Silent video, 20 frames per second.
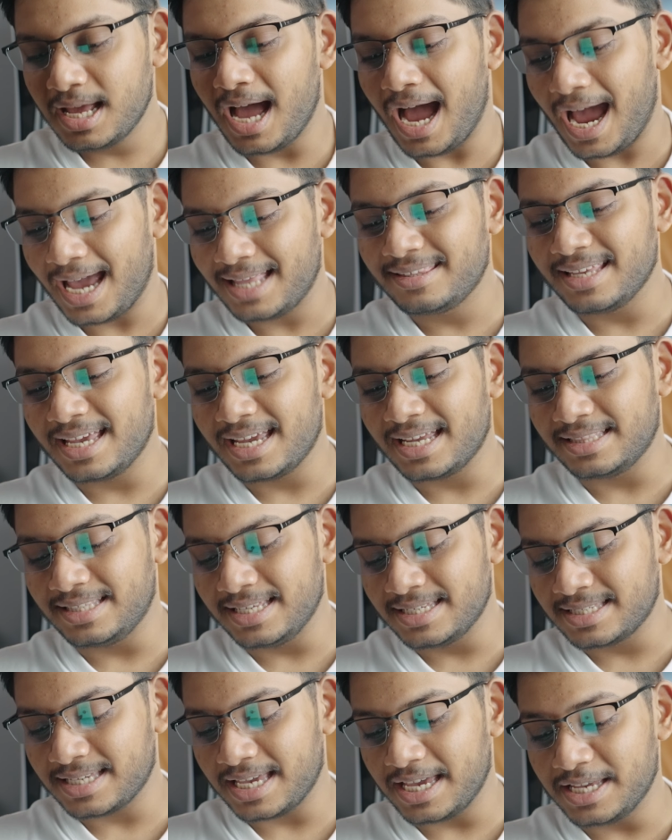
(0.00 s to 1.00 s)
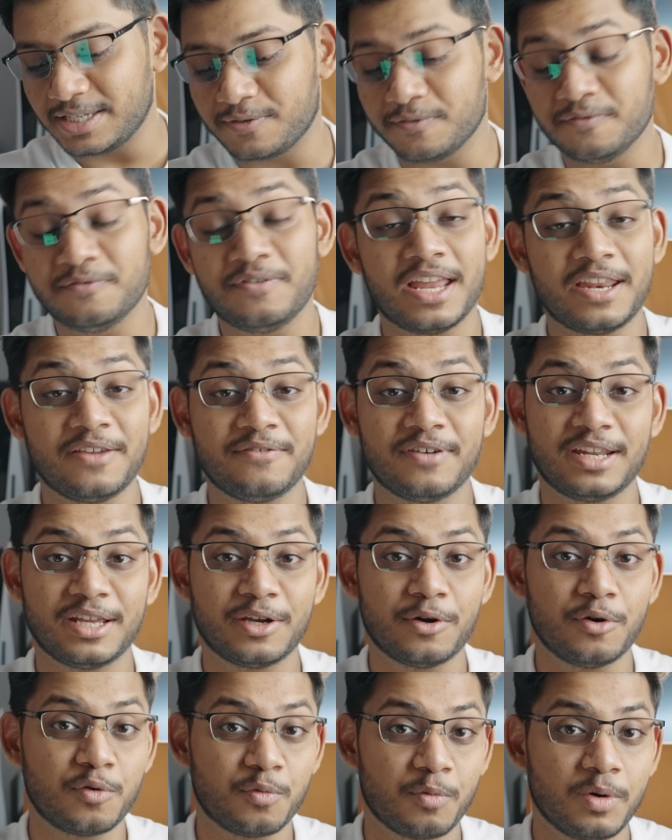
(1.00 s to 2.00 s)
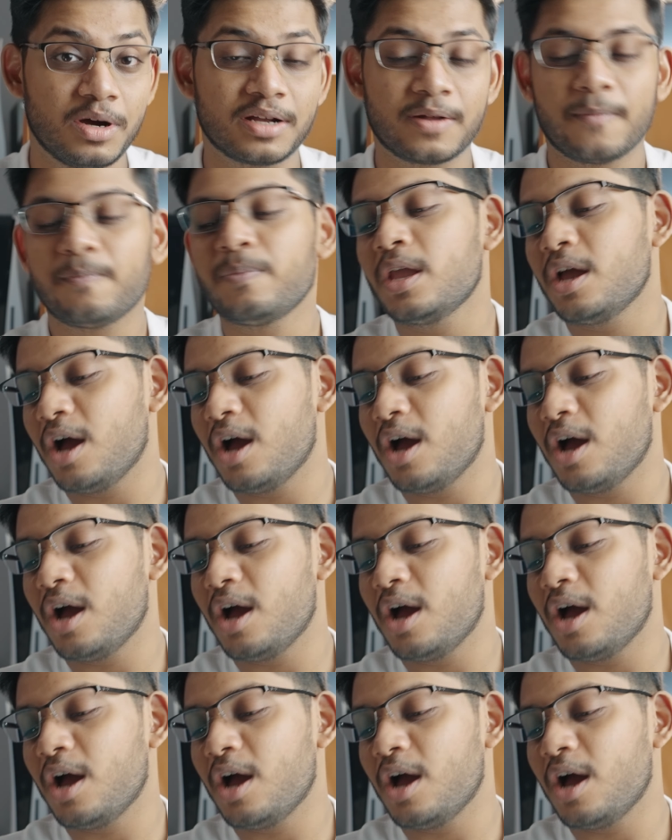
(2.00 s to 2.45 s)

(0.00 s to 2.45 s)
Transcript: I think this is very good work.